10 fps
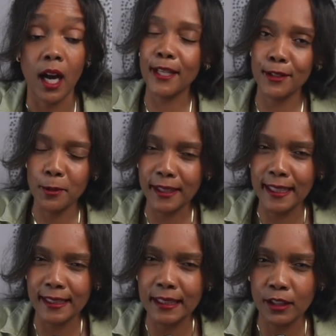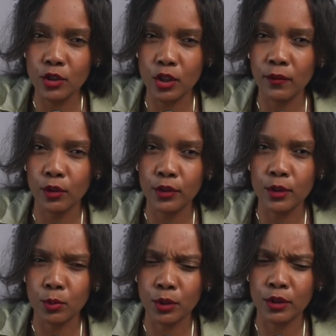But you would think the leaders of the
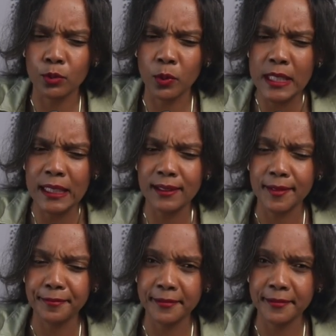free world would just